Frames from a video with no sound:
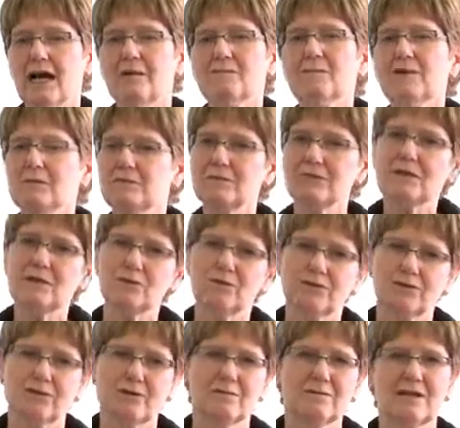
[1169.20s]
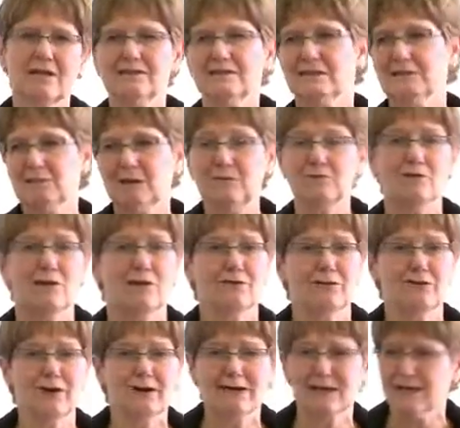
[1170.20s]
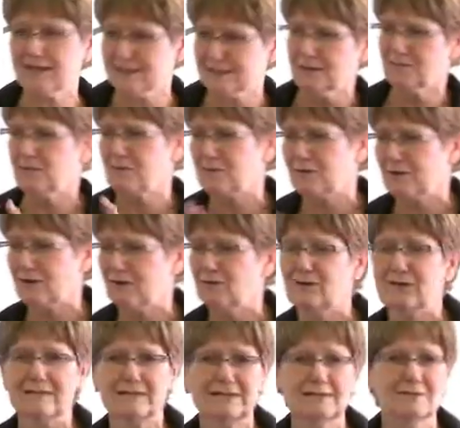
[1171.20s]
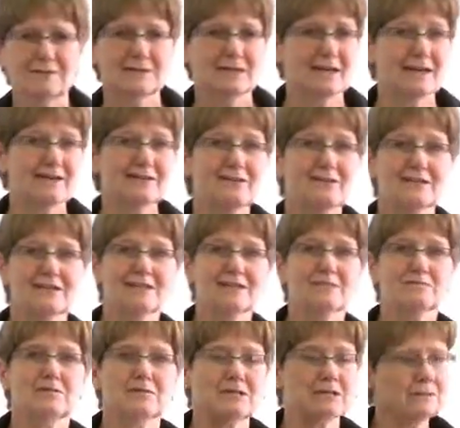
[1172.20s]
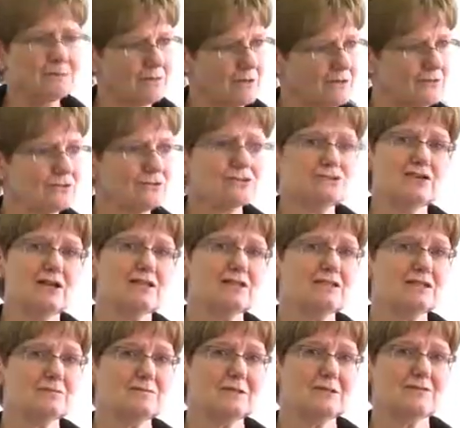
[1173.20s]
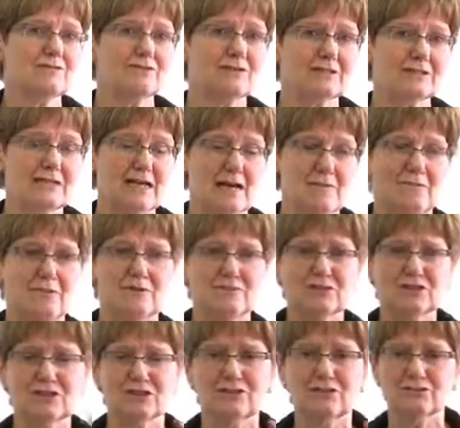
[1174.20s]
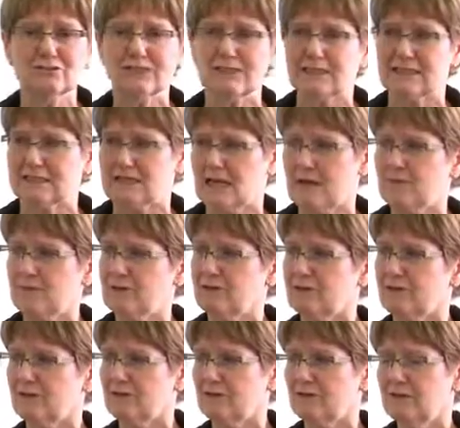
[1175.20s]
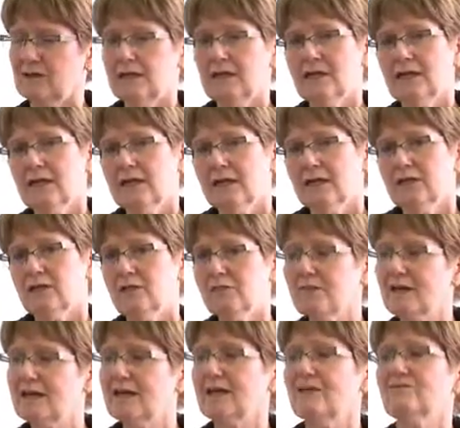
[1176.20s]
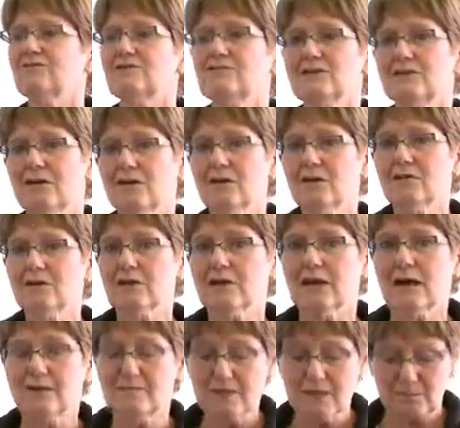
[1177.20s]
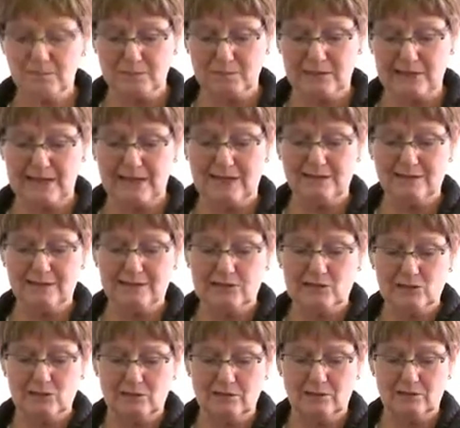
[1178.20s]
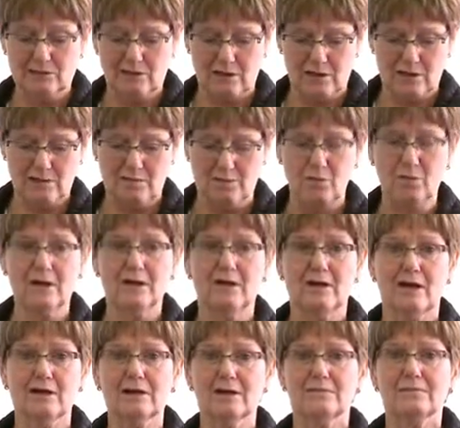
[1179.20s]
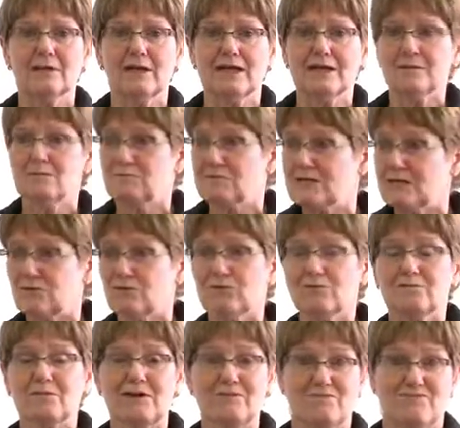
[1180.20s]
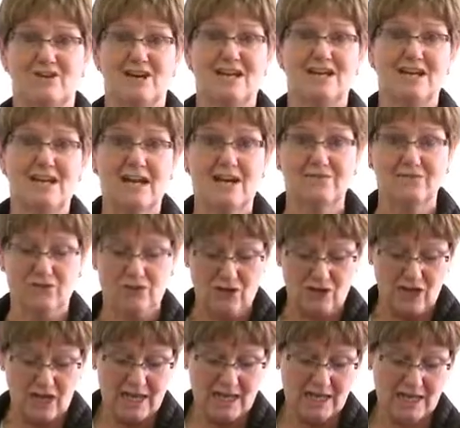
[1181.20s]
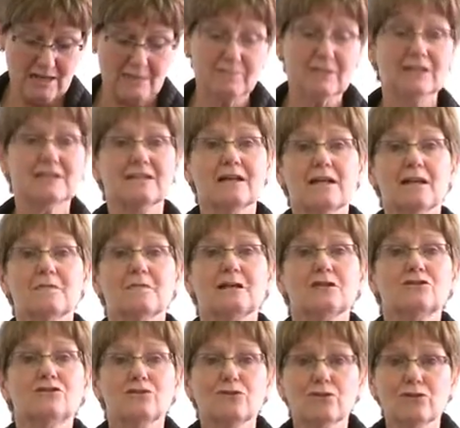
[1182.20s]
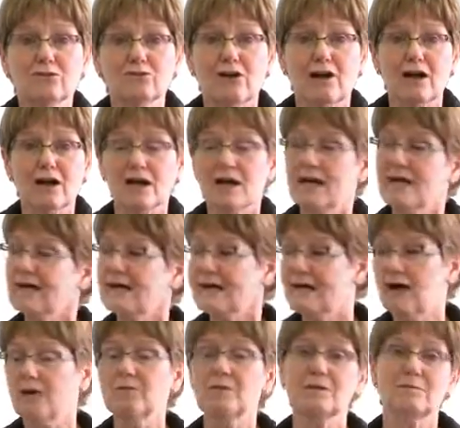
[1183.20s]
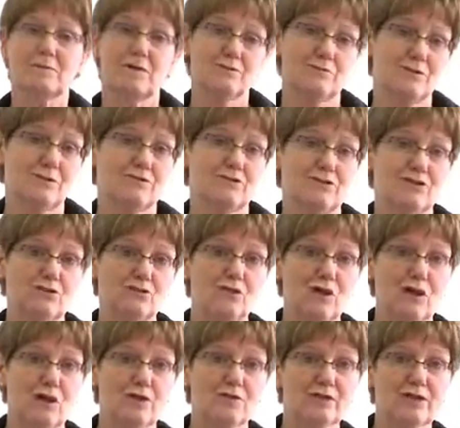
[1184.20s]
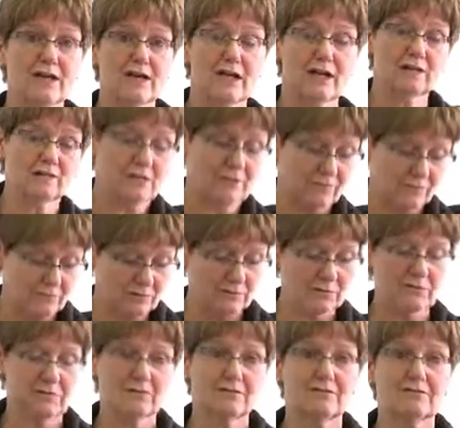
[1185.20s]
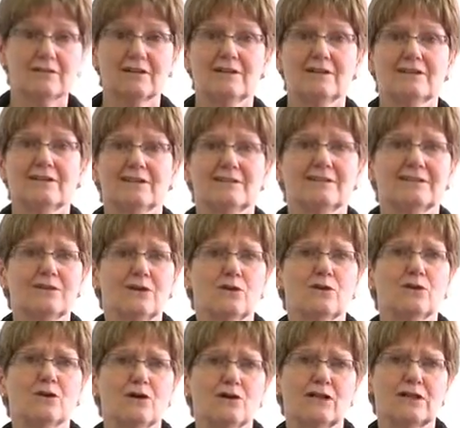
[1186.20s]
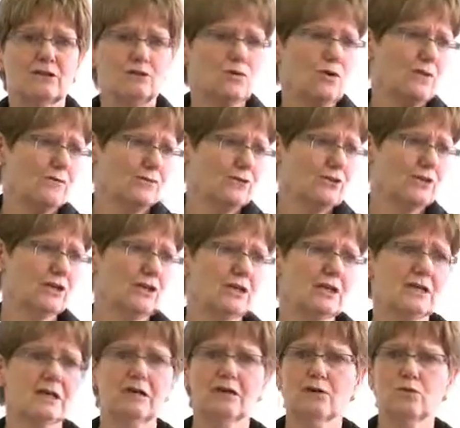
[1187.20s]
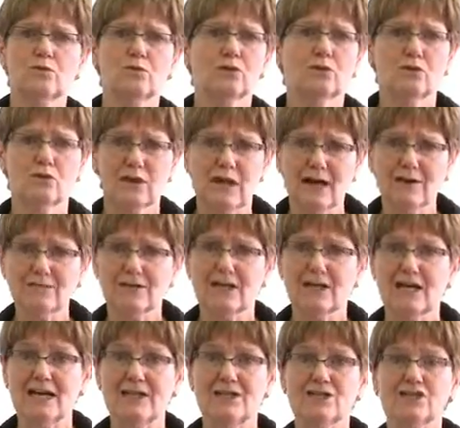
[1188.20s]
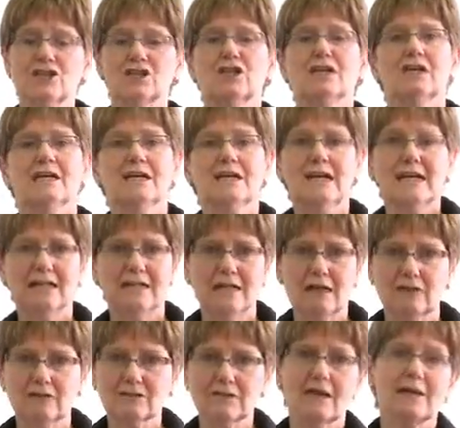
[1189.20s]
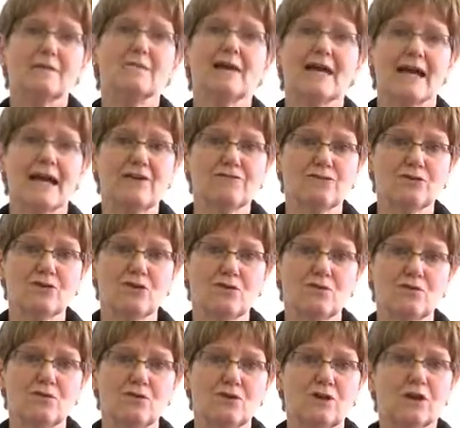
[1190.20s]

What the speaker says: I'm going to meet with them because this is my brother. I can't tell my brother I don't want to see him again. But this brother stresses me, for example. I'm just going to use an example here. You might have to say, okay, I'm going to plan to meet with my friend after, and I'm going to tell him at 2 o'clock, and I'll meet my brother at 12, and I'll give him till, at 12:30, we'll have a lunch, and I'll tell him I have to go.